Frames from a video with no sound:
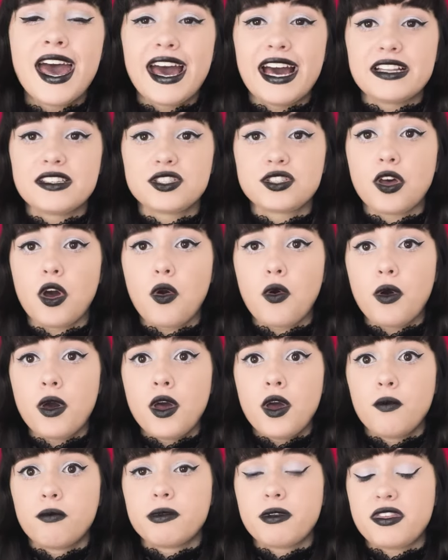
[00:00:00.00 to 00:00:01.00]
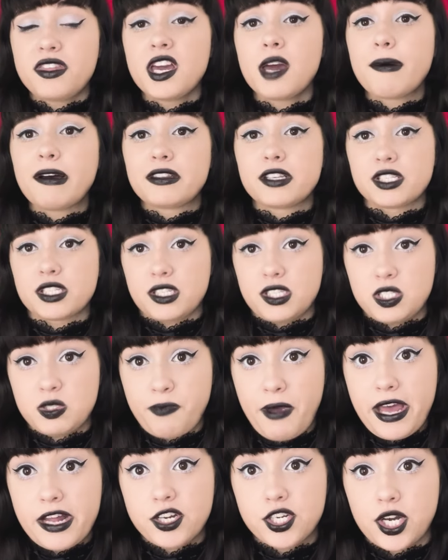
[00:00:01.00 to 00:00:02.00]
And so when we think about this
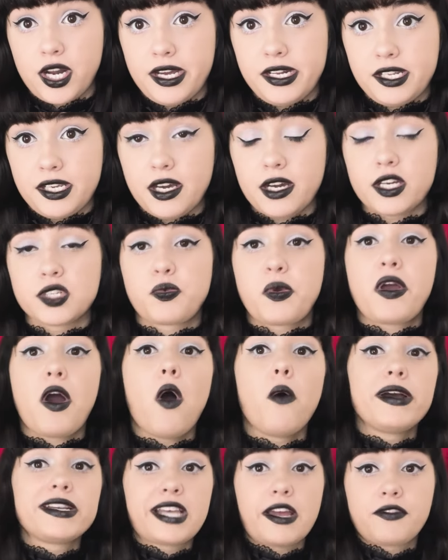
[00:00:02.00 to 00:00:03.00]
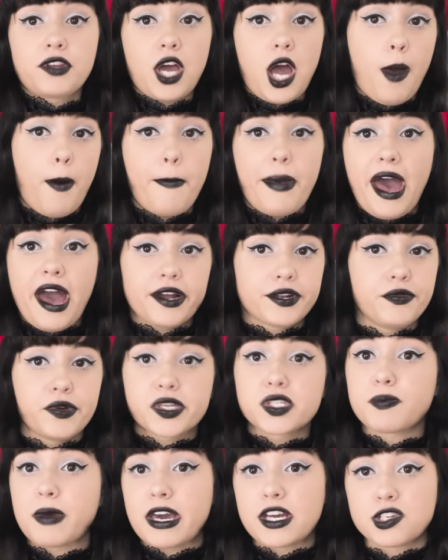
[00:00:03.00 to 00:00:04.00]
expansion idea, because we always have to come back to
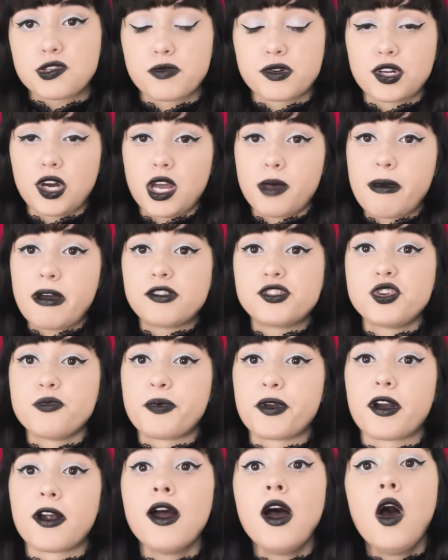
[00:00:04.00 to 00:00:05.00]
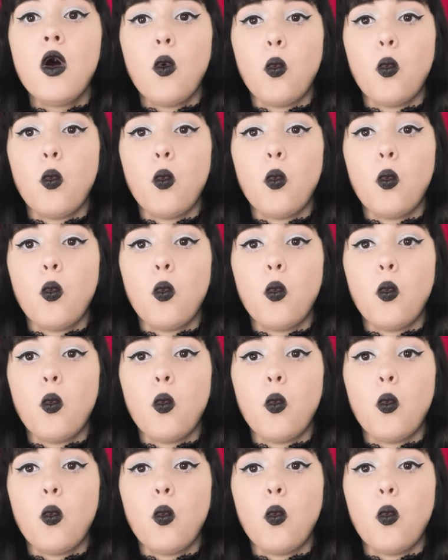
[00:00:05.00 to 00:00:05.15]
expansion, we're talking about Jupiter,